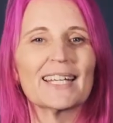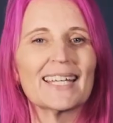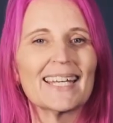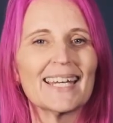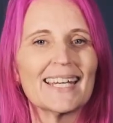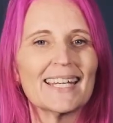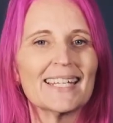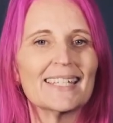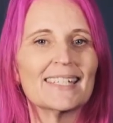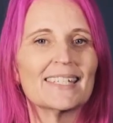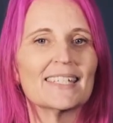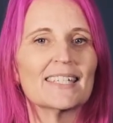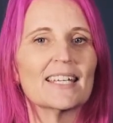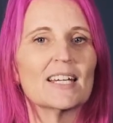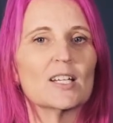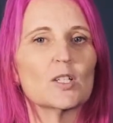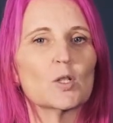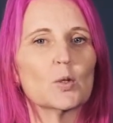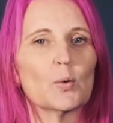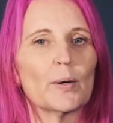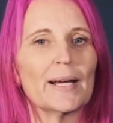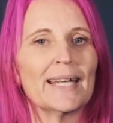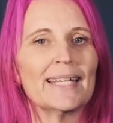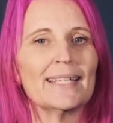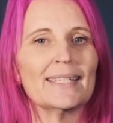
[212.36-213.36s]
kids,
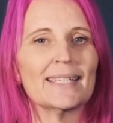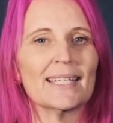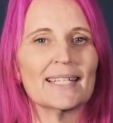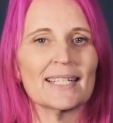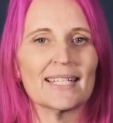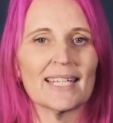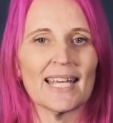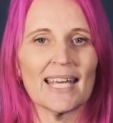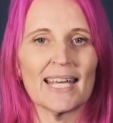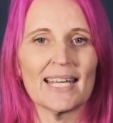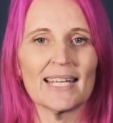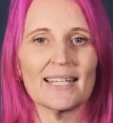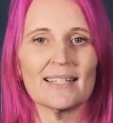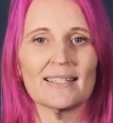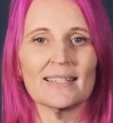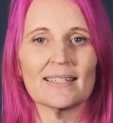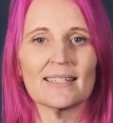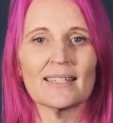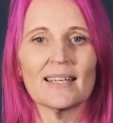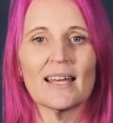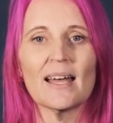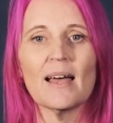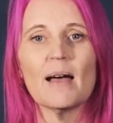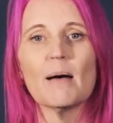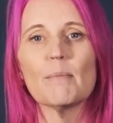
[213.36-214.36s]
tweens and
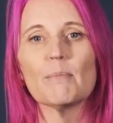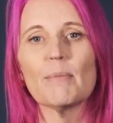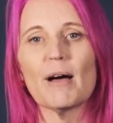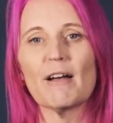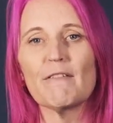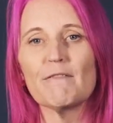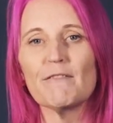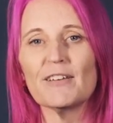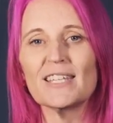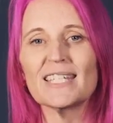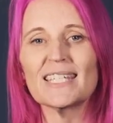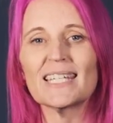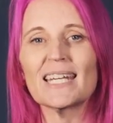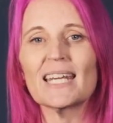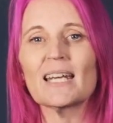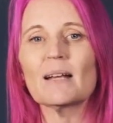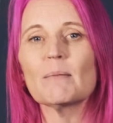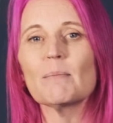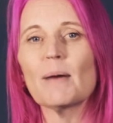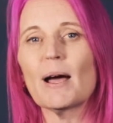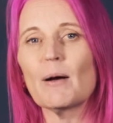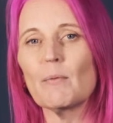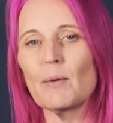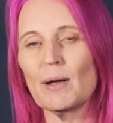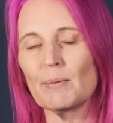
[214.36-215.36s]
teens by visiting
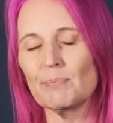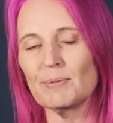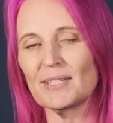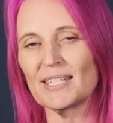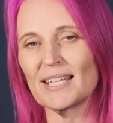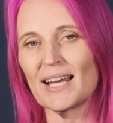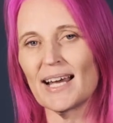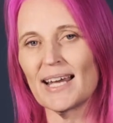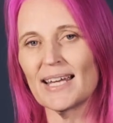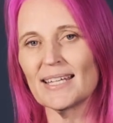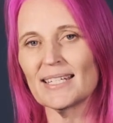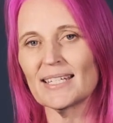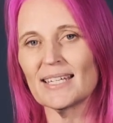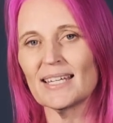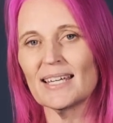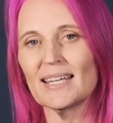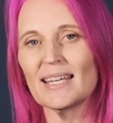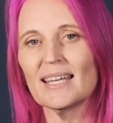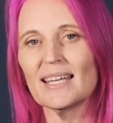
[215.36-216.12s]
my website,